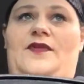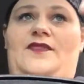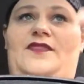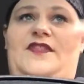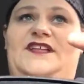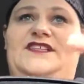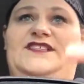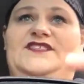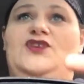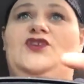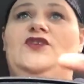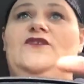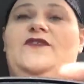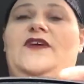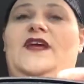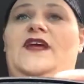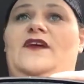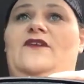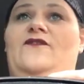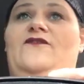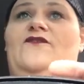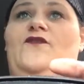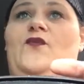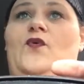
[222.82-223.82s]
the
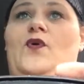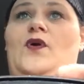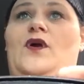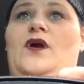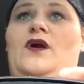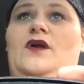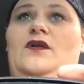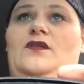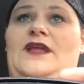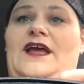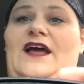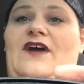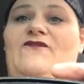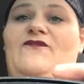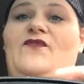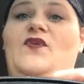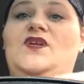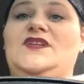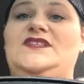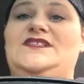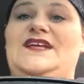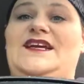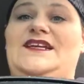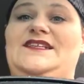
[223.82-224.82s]
serving for like a
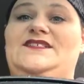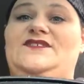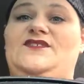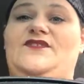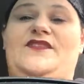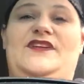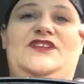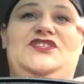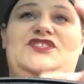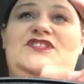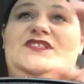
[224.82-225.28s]
full-size serving.